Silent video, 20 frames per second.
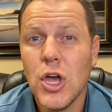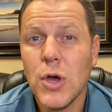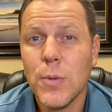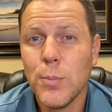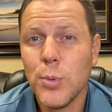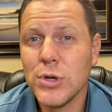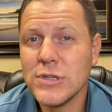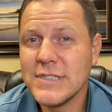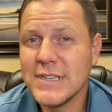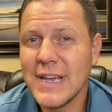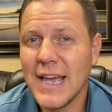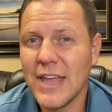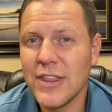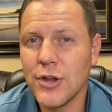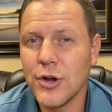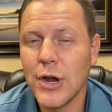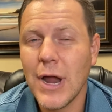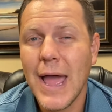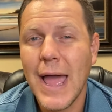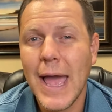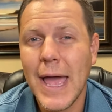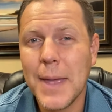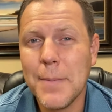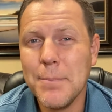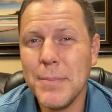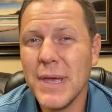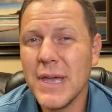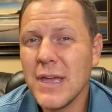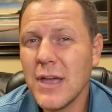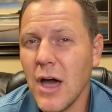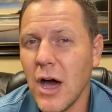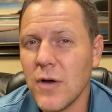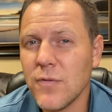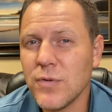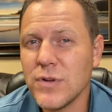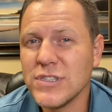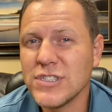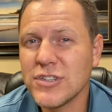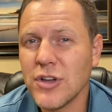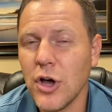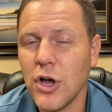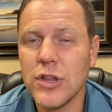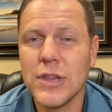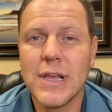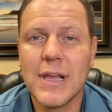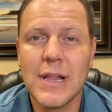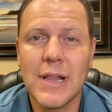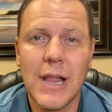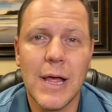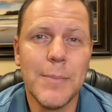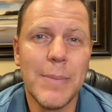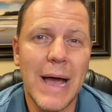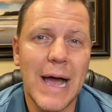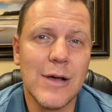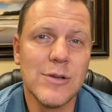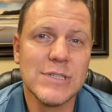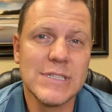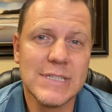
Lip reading: put together a big conference called Clubhouse